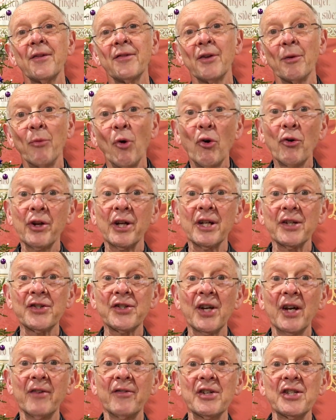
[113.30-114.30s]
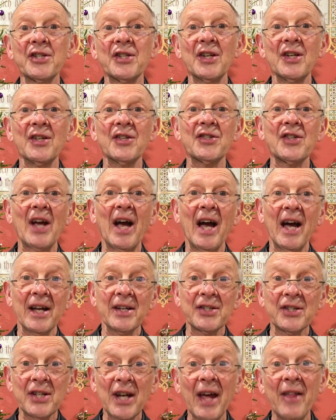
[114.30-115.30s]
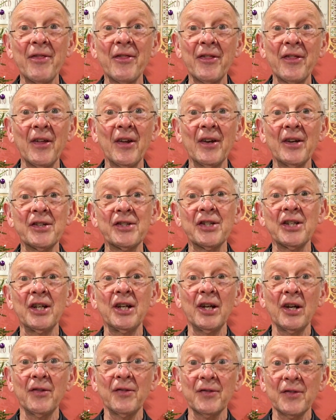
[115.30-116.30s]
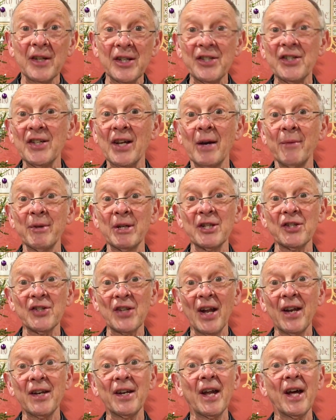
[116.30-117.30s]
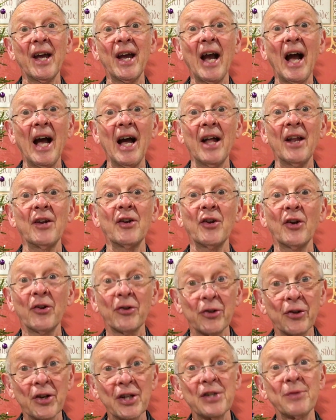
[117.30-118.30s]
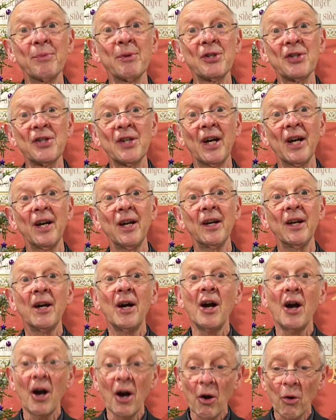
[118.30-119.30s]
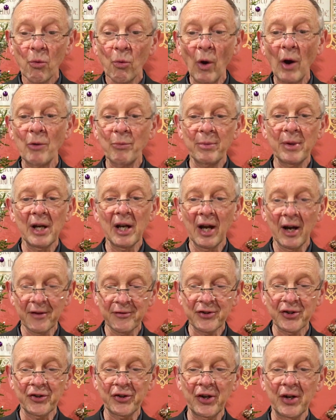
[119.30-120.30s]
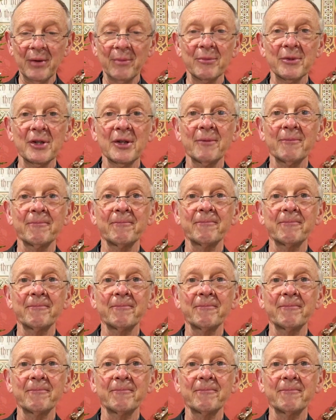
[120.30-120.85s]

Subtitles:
The morning services at 10:30 this coming Sunday and on Christmas Day won't be live streamed.